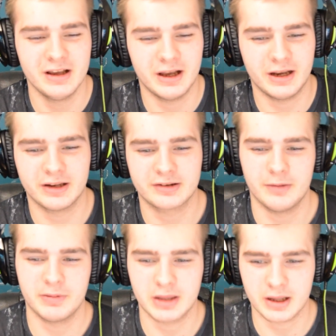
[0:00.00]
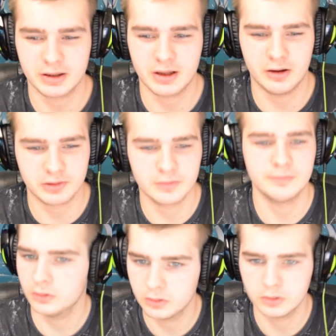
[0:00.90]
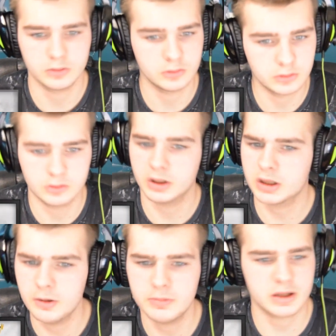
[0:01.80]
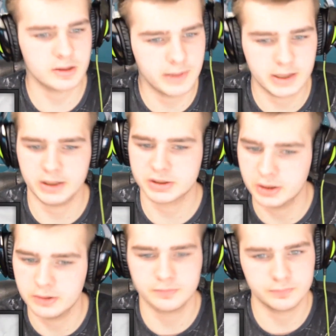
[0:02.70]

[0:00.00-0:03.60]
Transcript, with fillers: And there's gonna be sexy girls. Let's hope there's some English in it.